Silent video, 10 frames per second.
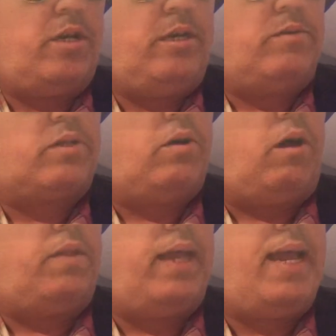you is
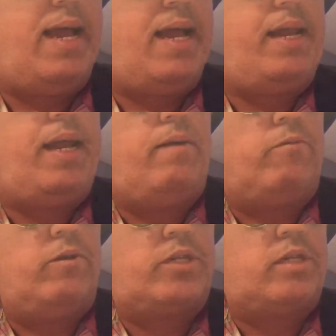called the Hen and
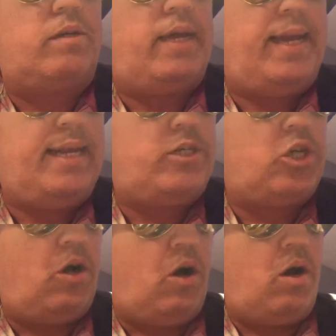Rooster
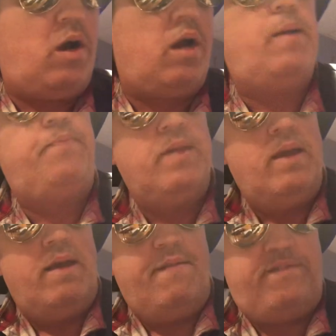HR
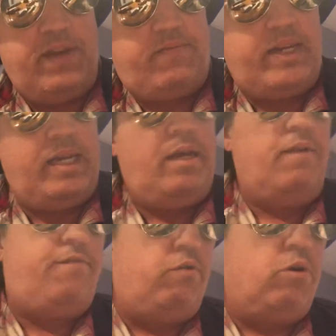
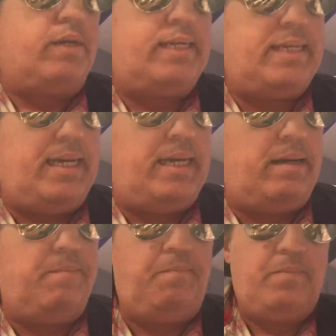
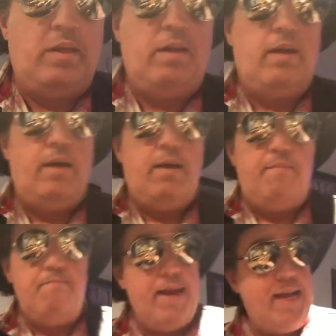5014.
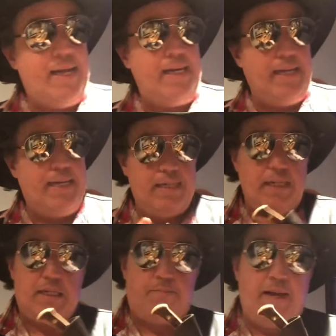Made in
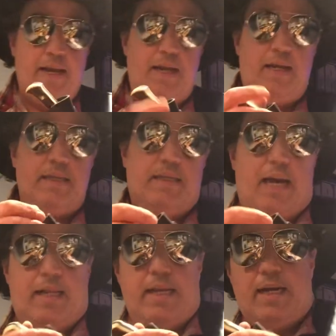Spain. It's
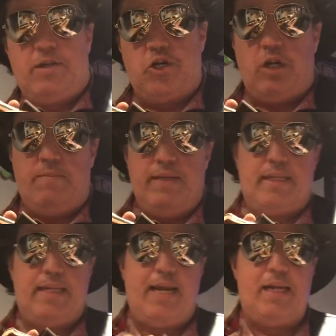got that German
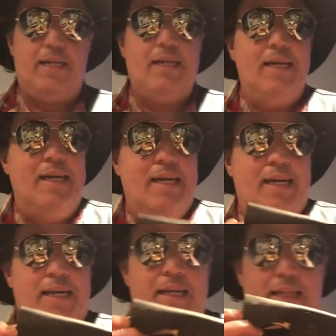stainless.
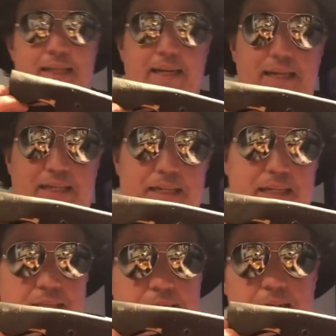
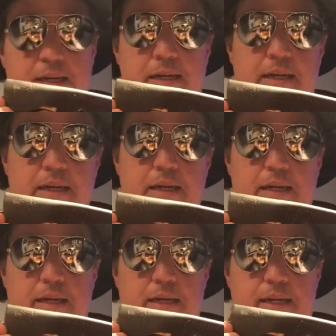This
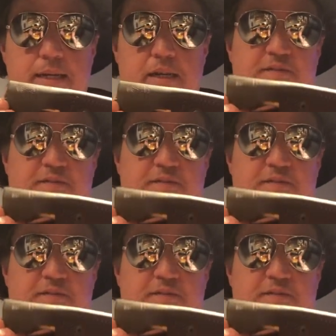is a